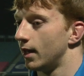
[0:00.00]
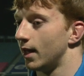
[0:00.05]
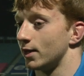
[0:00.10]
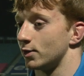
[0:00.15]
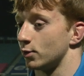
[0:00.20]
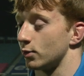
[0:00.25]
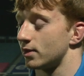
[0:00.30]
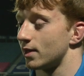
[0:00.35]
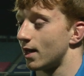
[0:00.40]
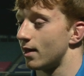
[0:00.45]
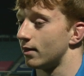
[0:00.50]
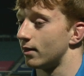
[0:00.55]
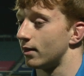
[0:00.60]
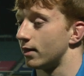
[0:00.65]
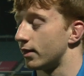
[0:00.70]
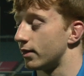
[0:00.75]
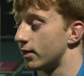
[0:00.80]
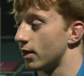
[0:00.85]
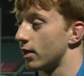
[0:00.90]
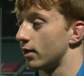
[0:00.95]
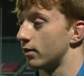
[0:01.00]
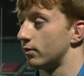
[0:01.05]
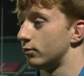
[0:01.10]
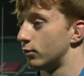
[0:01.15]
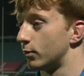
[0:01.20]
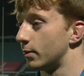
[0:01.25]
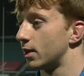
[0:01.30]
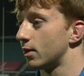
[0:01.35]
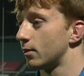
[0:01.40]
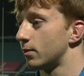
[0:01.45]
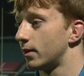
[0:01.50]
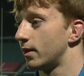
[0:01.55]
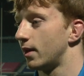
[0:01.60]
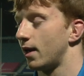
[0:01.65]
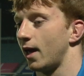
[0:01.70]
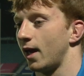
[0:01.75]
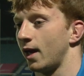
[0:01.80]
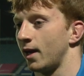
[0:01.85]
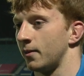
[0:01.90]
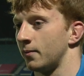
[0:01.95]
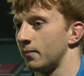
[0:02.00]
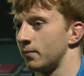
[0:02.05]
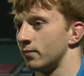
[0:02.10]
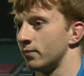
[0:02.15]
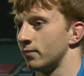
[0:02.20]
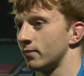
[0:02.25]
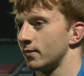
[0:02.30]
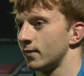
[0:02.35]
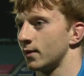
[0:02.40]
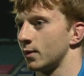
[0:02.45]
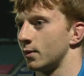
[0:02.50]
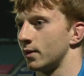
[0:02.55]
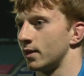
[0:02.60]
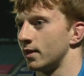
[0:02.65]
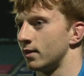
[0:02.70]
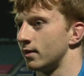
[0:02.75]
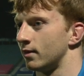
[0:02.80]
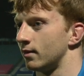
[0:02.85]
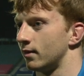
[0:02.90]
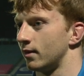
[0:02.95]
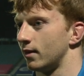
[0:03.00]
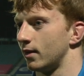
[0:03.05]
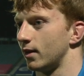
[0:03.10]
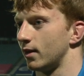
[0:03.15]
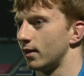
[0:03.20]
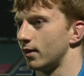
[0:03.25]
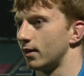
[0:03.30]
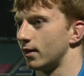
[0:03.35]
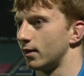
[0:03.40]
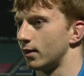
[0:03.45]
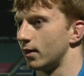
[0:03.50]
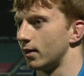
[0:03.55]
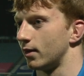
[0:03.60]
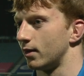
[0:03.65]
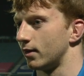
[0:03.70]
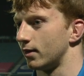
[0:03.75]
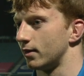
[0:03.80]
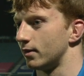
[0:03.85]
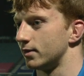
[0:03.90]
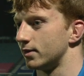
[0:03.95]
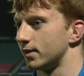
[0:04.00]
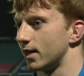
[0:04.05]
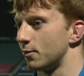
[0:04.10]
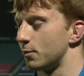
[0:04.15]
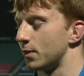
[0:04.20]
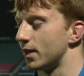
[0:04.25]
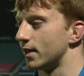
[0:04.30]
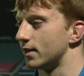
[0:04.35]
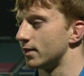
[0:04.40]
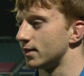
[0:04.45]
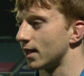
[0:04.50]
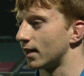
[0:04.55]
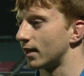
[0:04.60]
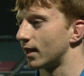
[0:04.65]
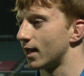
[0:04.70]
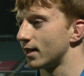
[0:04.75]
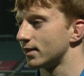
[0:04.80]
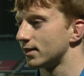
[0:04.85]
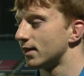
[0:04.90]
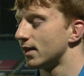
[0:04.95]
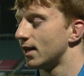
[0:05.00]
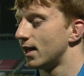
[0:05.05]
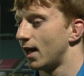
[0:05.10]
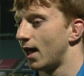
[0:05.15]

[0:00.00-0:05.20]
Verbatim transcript: Yeah, so I started in Athy rugby club um, when I, I, started playing in second class,